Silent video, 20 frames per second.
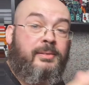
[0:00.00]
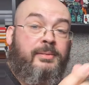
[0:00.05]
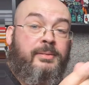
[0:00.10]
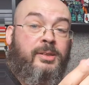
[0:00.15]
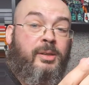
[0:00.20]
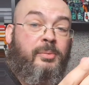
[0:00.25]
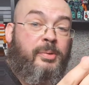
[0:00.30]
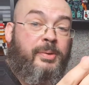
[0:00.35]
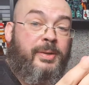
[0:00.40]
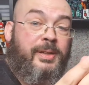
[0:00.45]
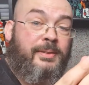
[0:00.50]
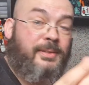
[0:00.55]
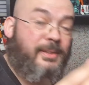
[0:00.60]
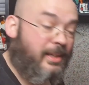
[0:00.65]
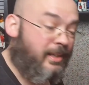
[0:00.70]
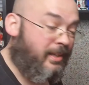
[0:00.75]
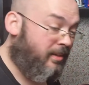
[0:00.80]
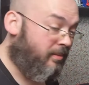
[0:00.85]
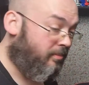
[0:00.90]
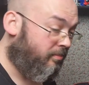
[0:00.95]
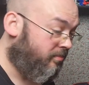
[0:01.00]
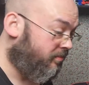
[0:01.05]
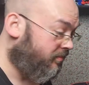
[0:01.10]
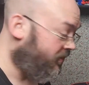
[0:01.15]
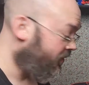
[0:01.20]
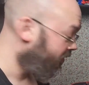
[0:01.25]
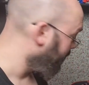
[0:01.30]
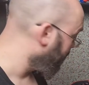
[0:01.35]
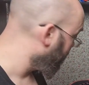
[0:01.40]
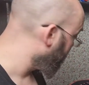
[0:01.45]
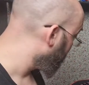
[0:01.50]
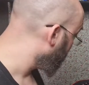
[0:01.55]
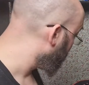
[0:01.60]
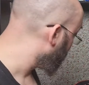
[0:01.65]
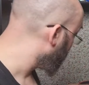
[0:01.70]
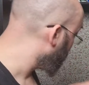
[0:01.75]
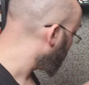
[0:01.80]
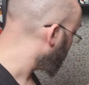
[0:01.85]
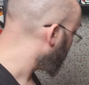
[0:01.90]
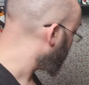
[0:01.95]
Got my Windows key, so that's
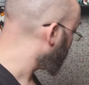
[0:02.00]
good.